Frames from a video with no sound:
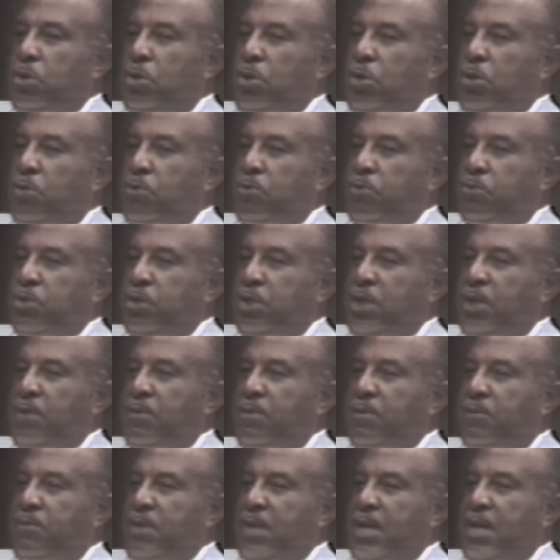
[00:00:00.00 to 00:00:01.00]
of
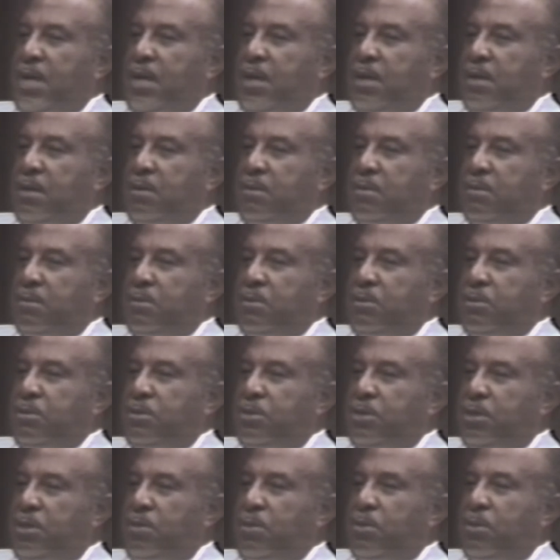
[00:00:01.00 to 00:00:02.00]
several of our
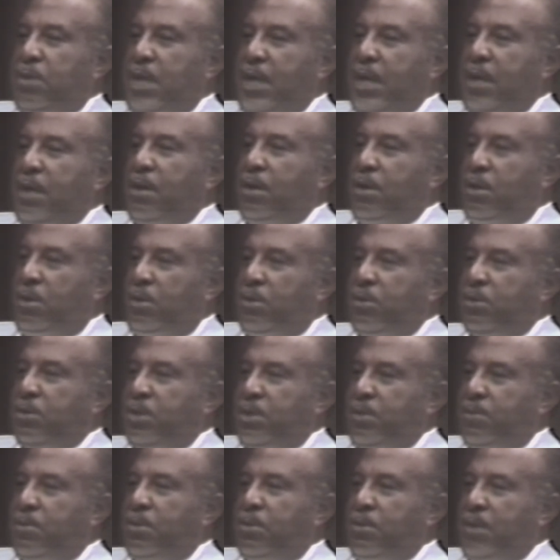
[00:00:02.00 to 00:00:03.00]
civil rights
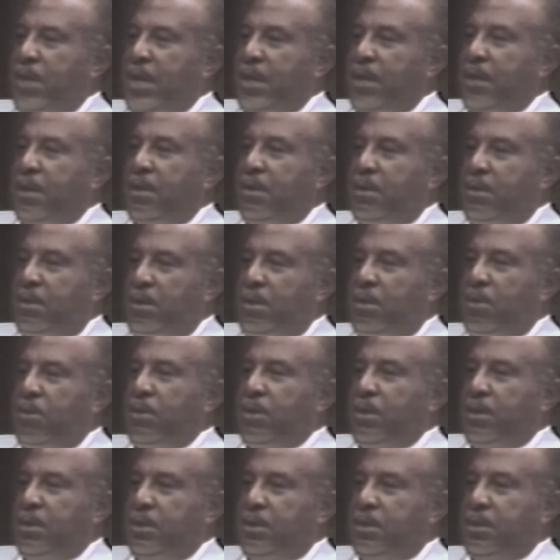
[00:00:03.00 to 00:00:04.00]

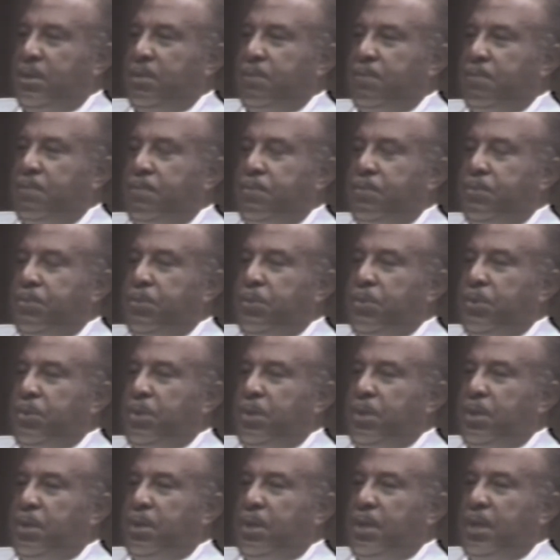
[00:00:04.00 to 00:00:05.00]
lawyers
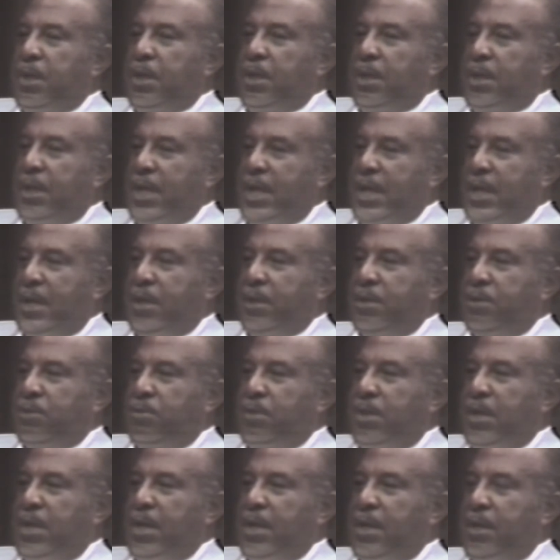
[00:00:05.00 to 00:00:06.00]
in Dallas.
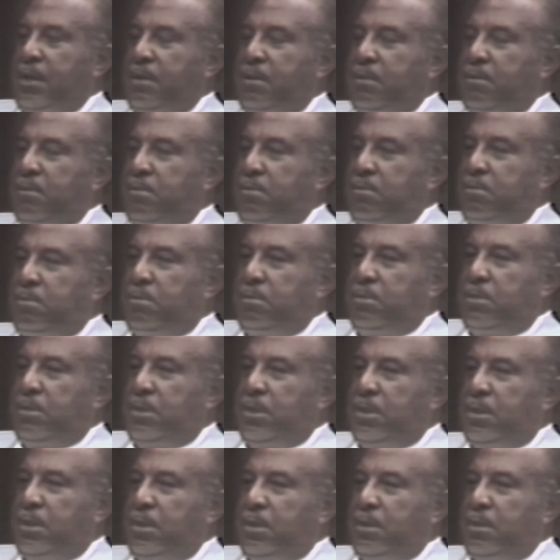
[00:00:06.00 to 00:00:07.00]
We had
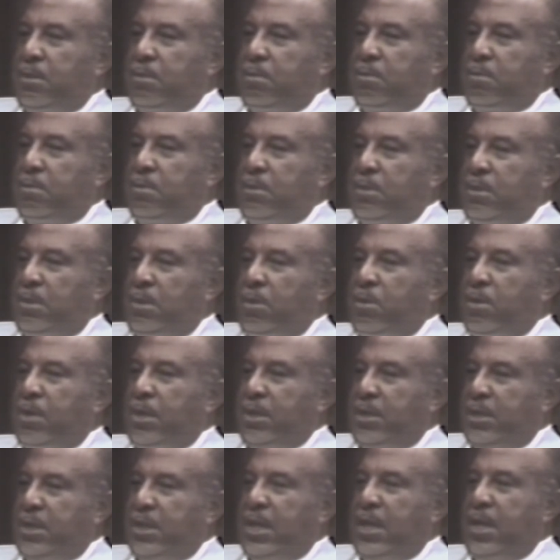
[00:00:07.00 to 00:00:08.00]

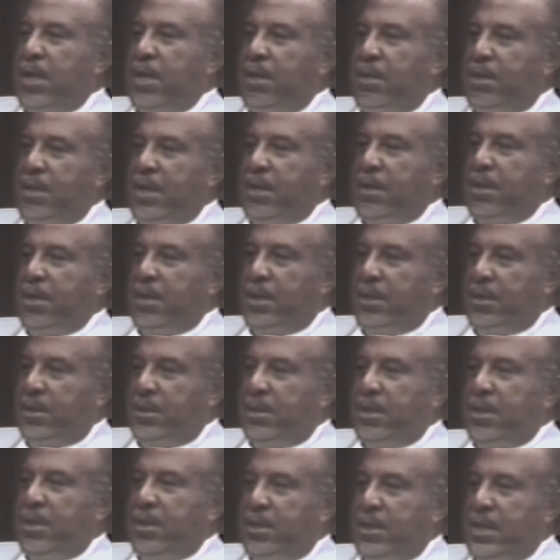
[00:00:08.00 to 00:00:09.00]
Lawyer Tate, I think
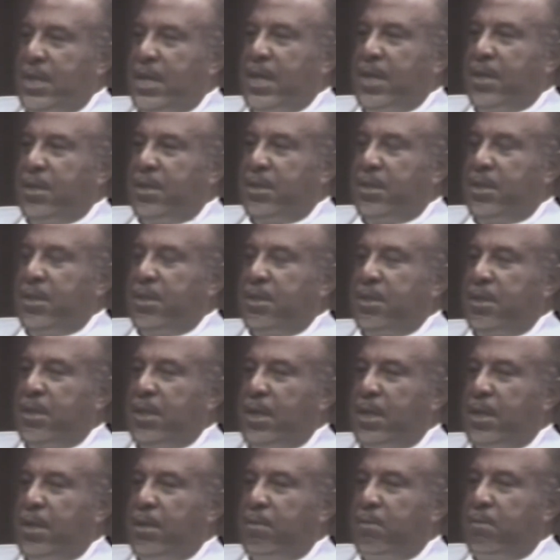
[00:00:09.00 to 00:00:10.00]
he's died since
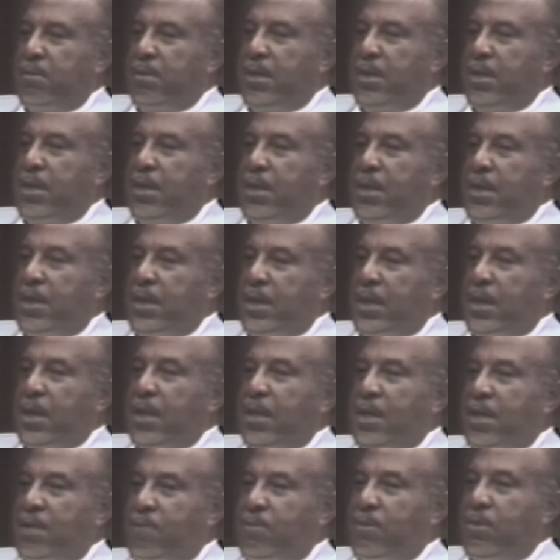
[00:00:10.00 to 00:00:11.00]
then,
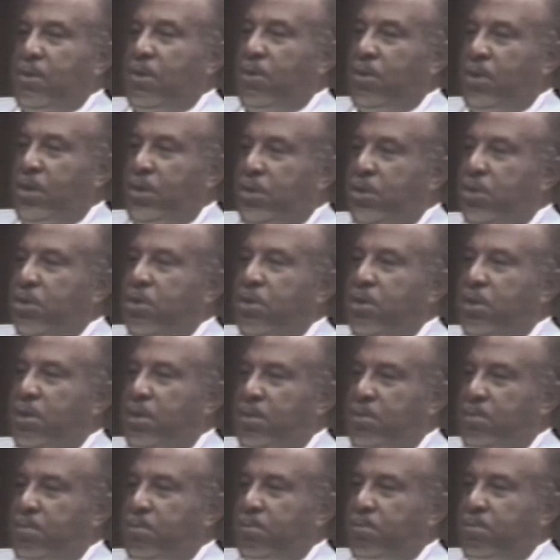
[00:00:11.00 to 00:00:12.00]
and even Lawyer
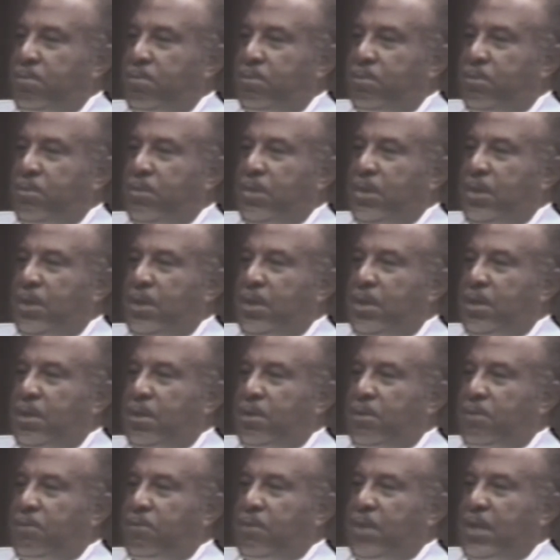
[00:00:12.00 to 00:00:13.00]
Dern.
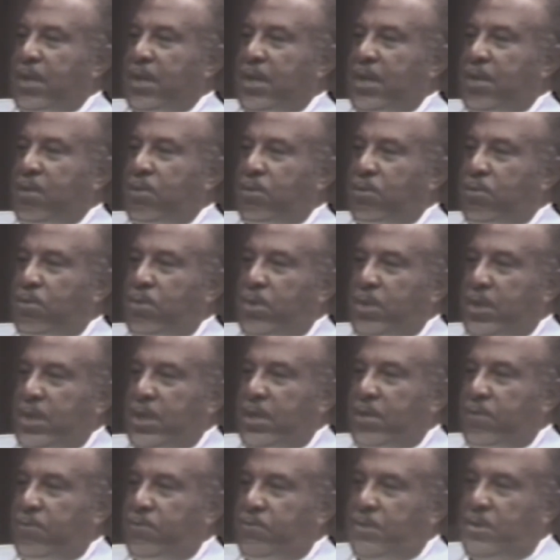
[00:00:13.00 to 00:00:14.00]
He was one
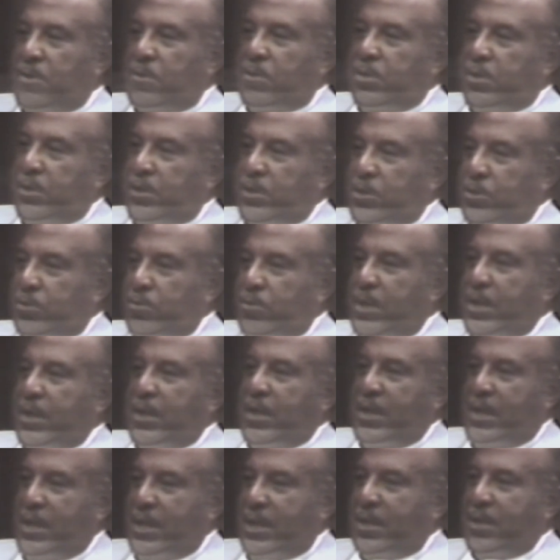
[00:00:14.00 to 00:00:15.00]
that fought the
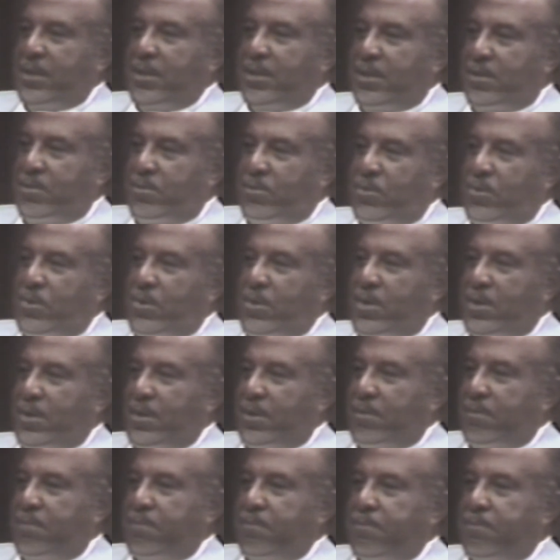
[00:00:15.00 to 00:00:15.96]
Sweat case and won.